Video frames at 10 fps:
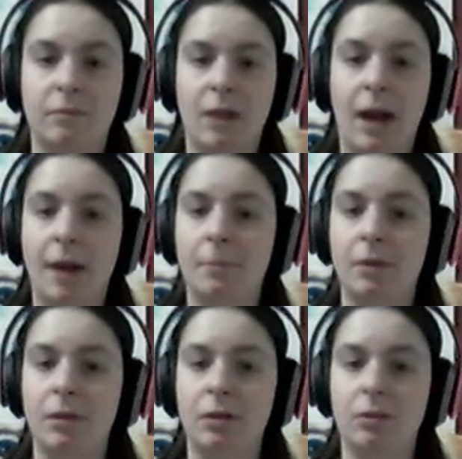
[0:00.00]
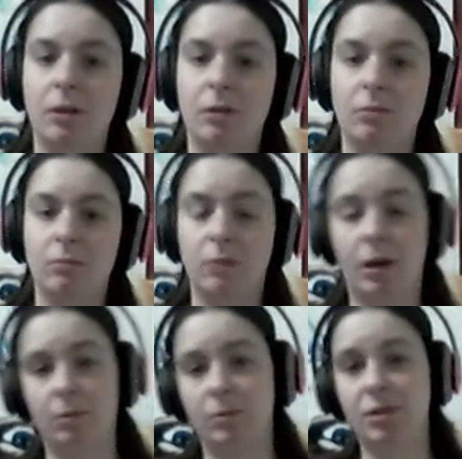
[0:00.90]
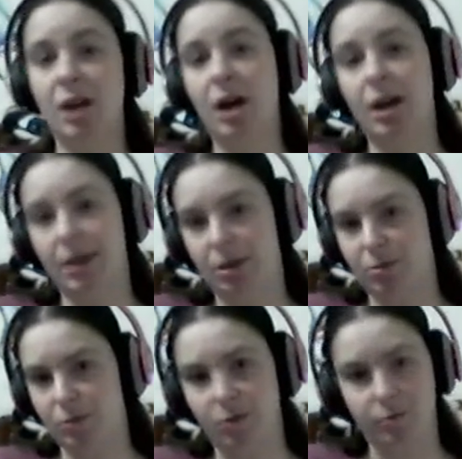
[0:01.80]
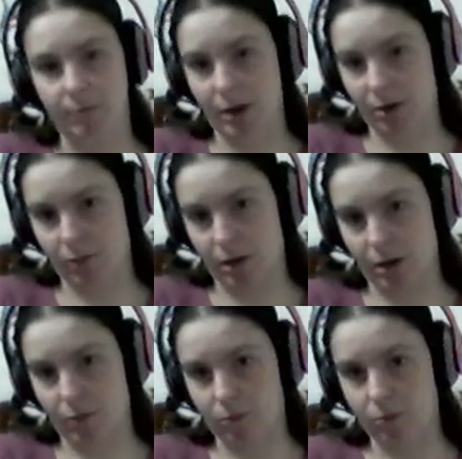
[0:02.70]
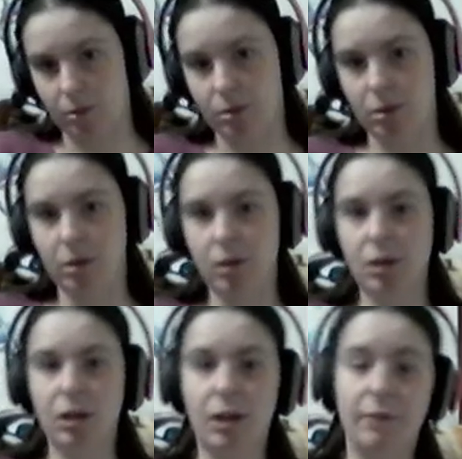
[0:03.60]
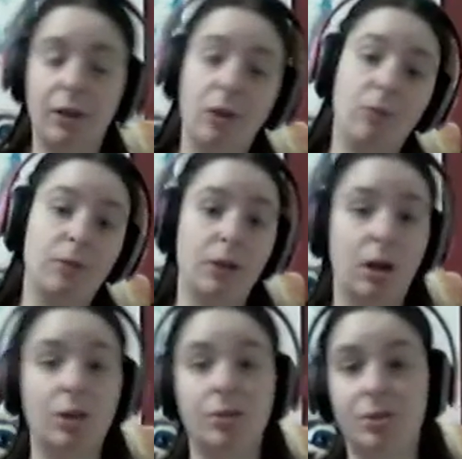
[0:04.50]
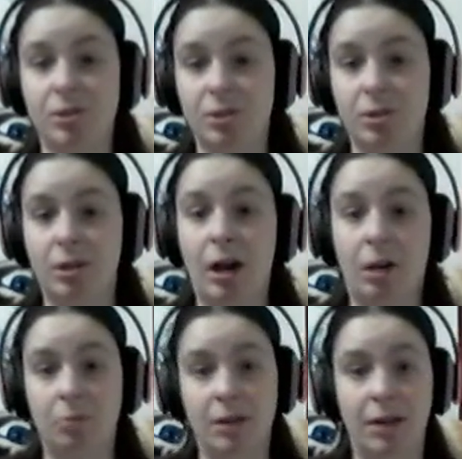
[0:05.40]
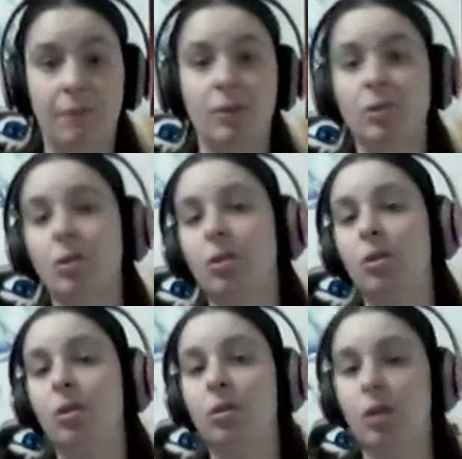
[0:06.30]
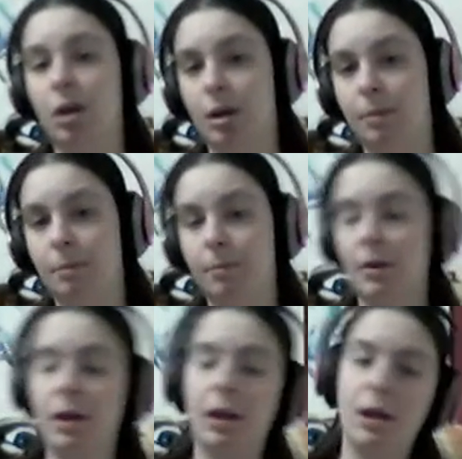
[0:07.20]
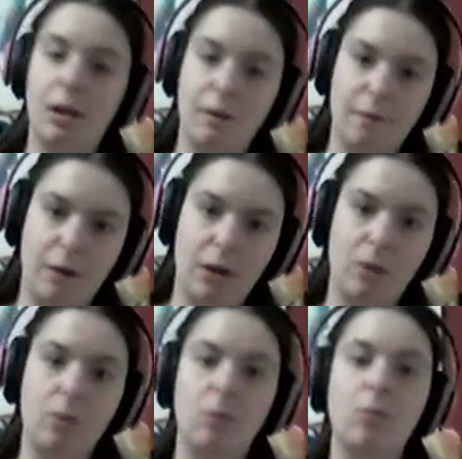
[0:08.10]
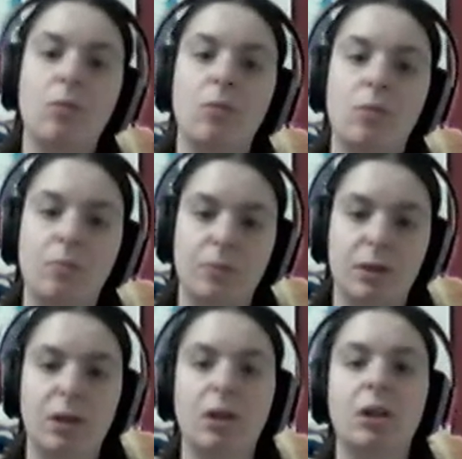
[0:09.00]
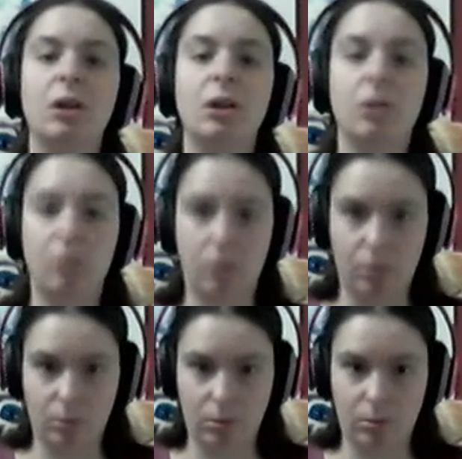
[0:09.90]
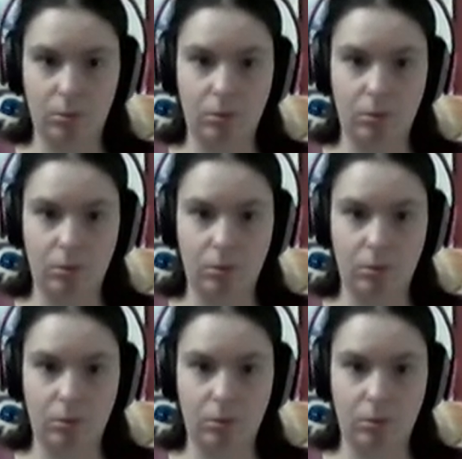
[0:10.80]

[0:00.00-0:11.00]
happy, I'm tired of the ground. If they only understood, I'd give it all up. If I only could.